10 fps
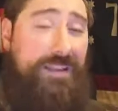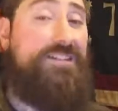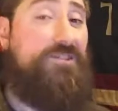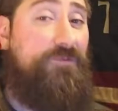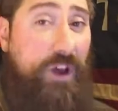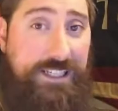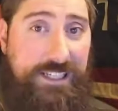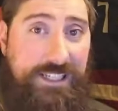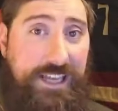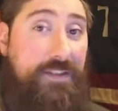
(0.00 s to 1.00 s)
Suffice
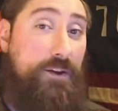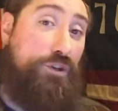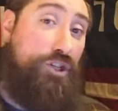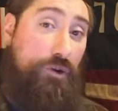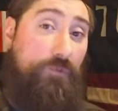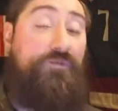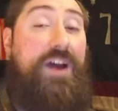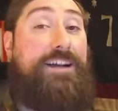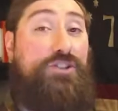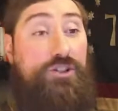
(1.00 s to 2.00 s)
to say, there were two
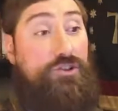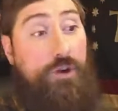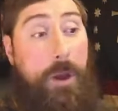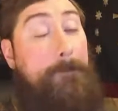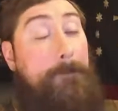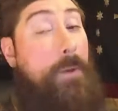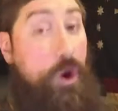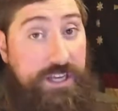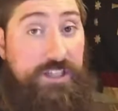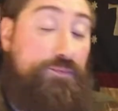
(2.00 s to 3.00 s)
factions or
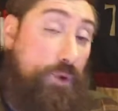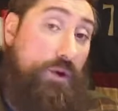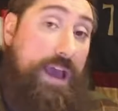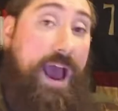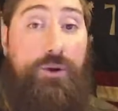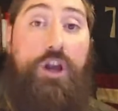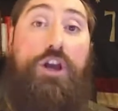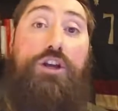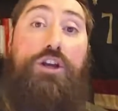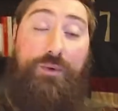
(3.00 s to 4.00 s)
parties broke out
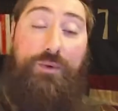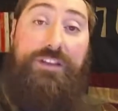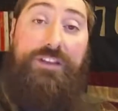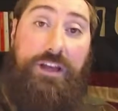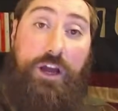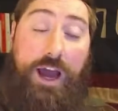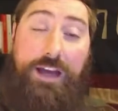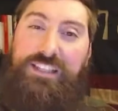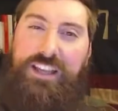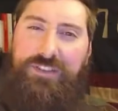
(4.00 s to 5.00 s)
during the
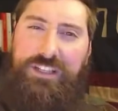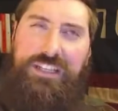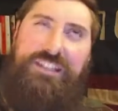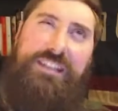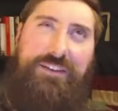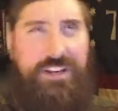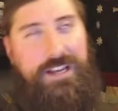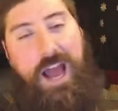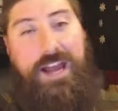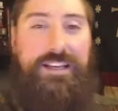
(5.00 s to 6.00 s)
uh, 1779
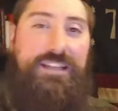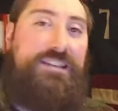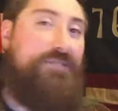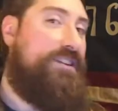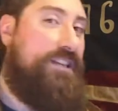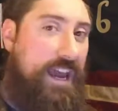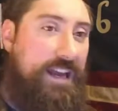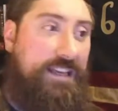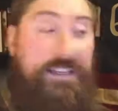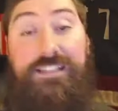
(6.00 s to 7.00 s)
into
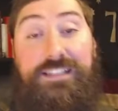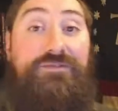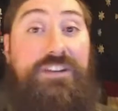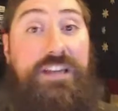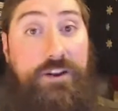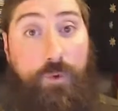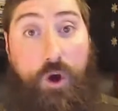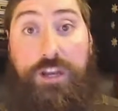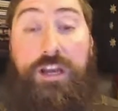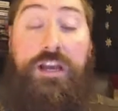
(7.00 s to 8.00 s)
1780 into
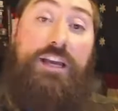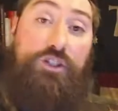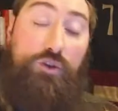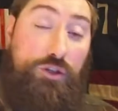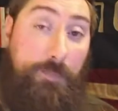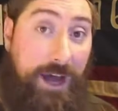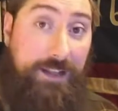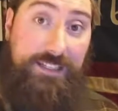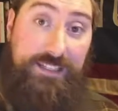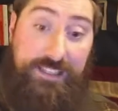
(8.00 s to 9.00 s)
1781 in Georgia
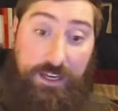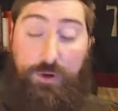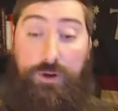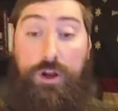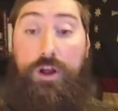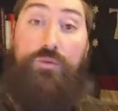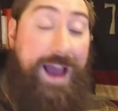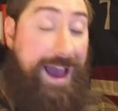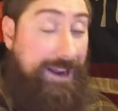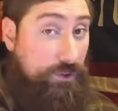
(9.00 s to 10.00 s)
politics. There were the
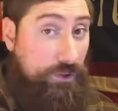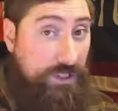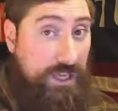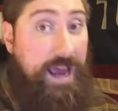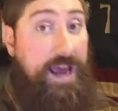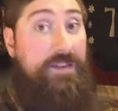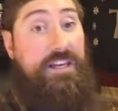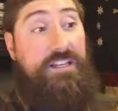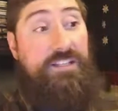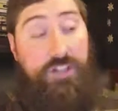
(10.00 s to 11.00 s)
radicals and the
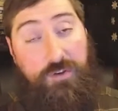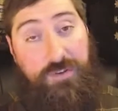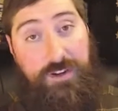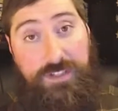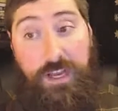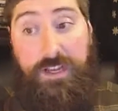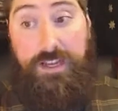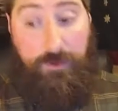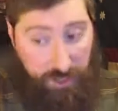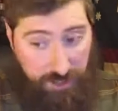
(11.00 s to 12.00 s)
conservatives.
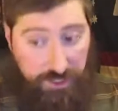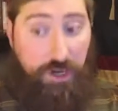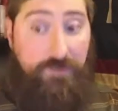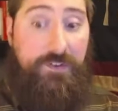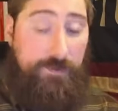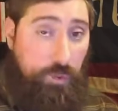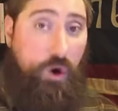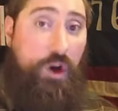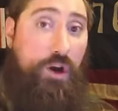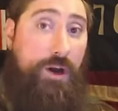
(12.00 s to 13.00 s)
Now, the conservatives
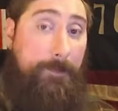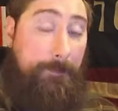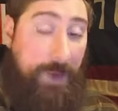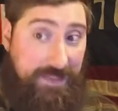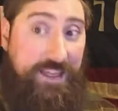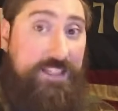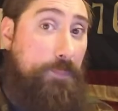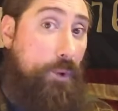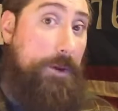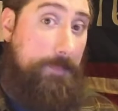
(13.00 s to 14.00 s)
were by this
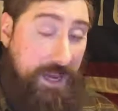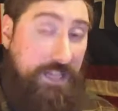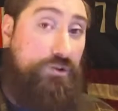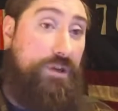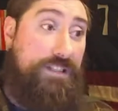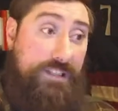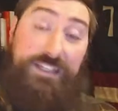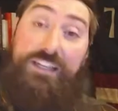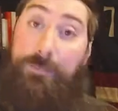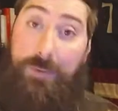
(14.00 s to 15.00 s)
point patriots
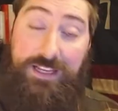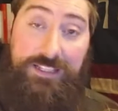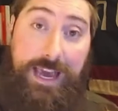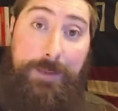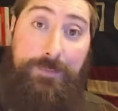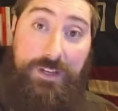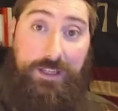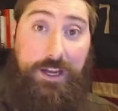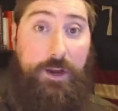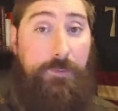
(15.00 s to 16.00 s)
because independence had been
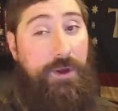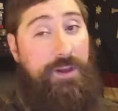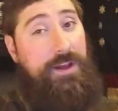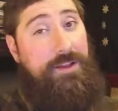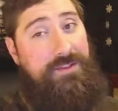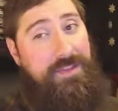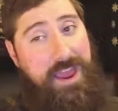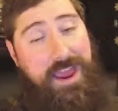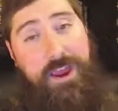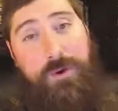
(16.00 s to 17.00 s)
declared, but
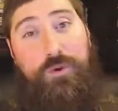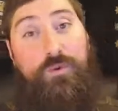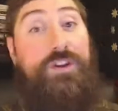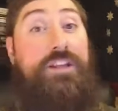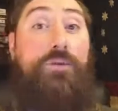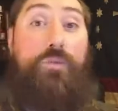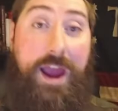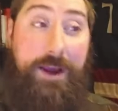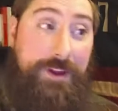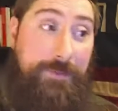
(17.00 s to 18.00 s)
they were really
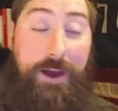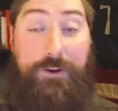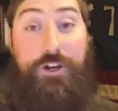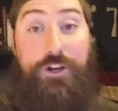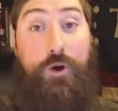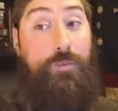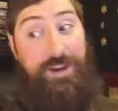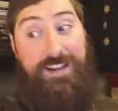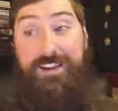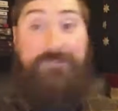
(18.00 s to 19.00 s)
wary about, you know,
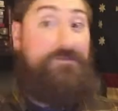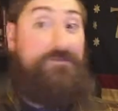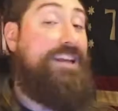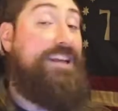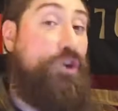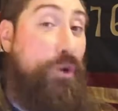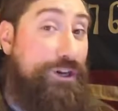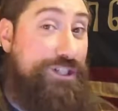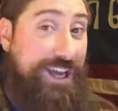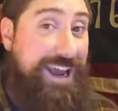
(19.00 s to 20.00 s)
Britain invading
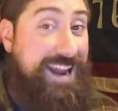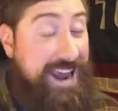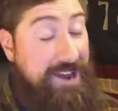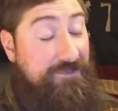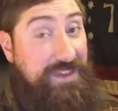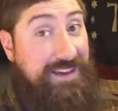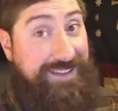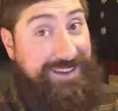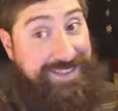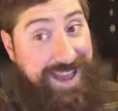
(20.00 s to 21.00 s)
Georgia and everything
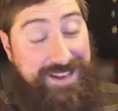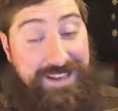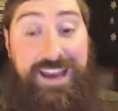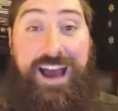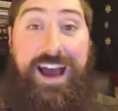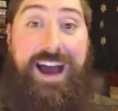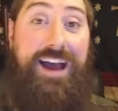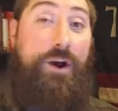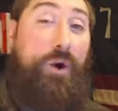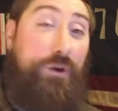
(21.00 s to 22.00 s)
like that.
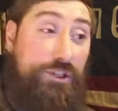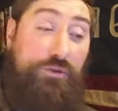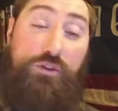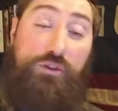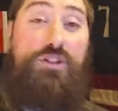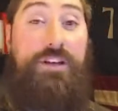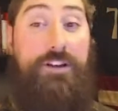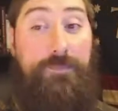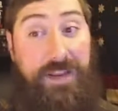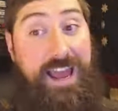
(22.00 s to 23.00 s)
Uh, also, Georgia
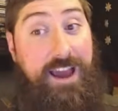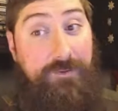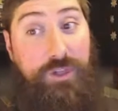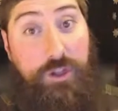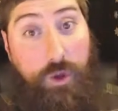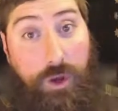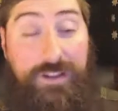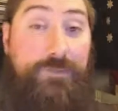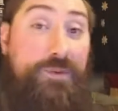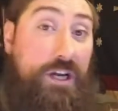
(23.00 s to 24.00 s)
had been heavily
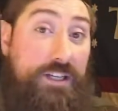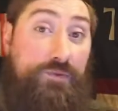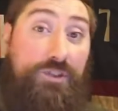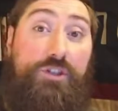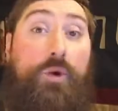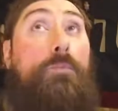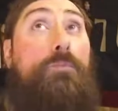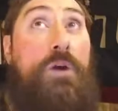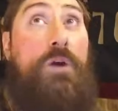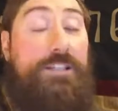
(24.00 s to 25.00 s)
loyalist because it was so
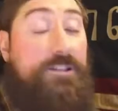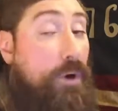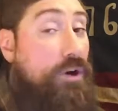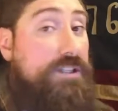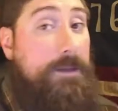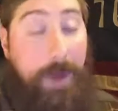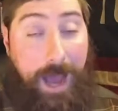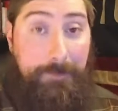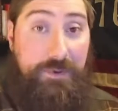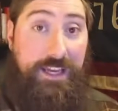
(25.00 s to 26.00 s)
sparsely
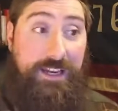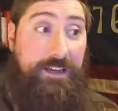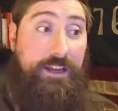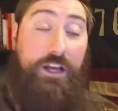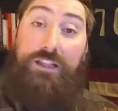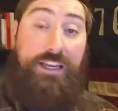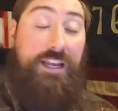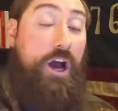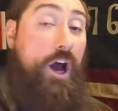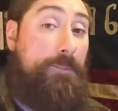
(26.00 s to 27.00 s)
populated
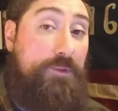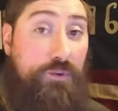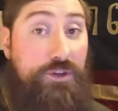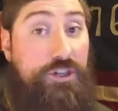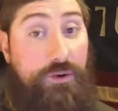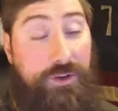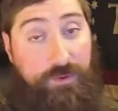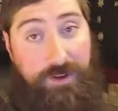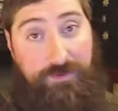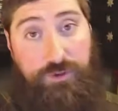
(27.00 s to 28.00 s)
leading up to and during the
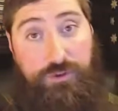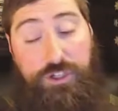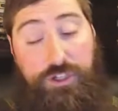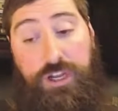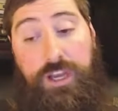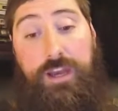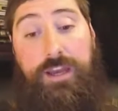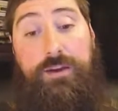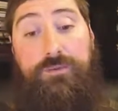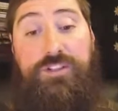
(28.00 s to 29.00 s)
Revolution.
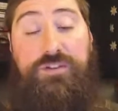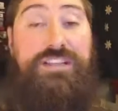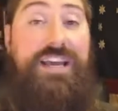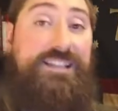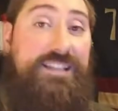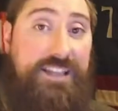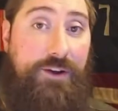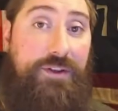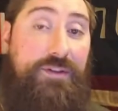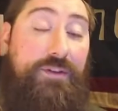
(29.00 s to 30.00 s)
It was
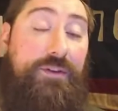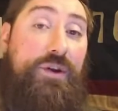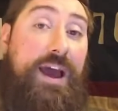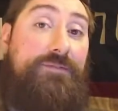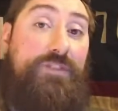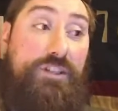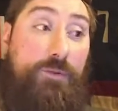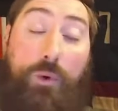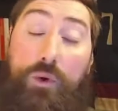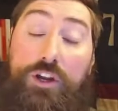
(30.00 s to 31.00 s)
necessary to have the
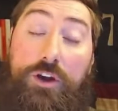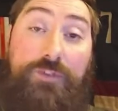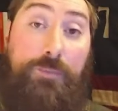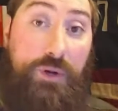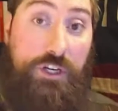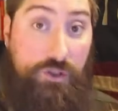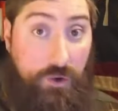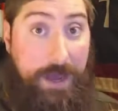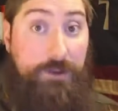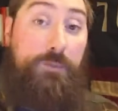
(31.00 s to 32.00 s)
support of the British
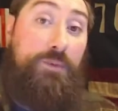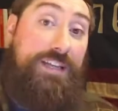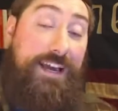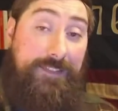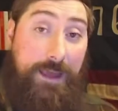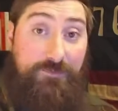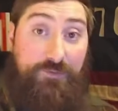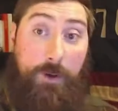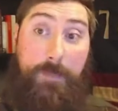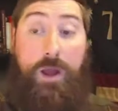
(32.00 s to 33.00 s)
Crown to protect them
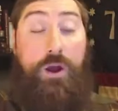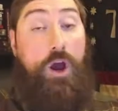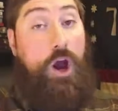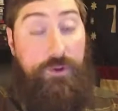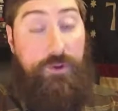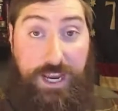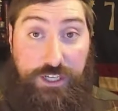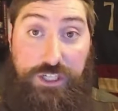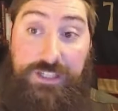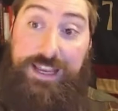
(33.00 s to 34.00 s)
from other
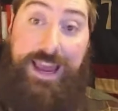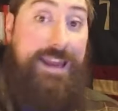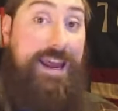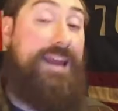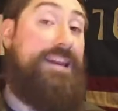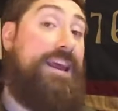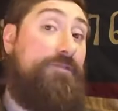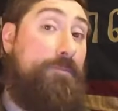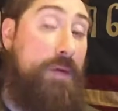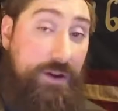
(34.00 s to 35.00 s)
nations and, and Native
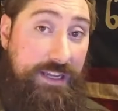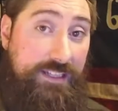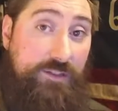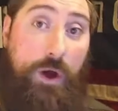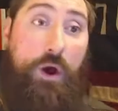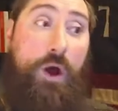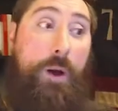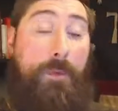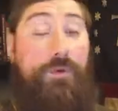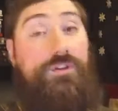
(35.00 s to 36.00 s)
Americans. And while
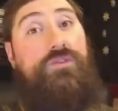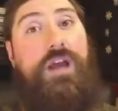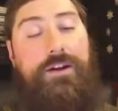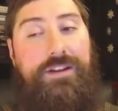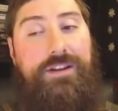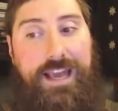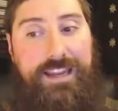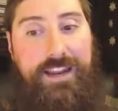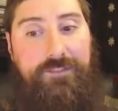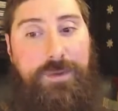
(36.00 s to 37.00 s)
most other colonies had
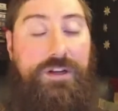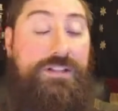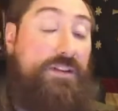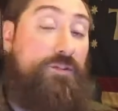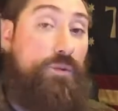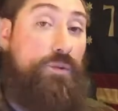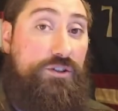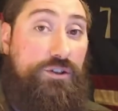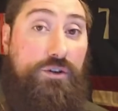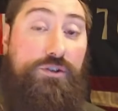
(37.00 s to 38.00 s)
Native Americans on their
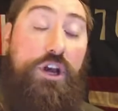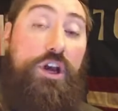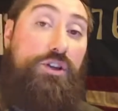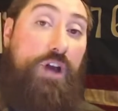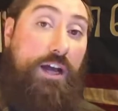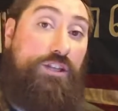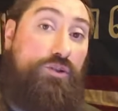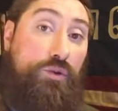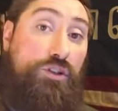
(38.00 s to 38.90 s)
western coast, uh, Georgia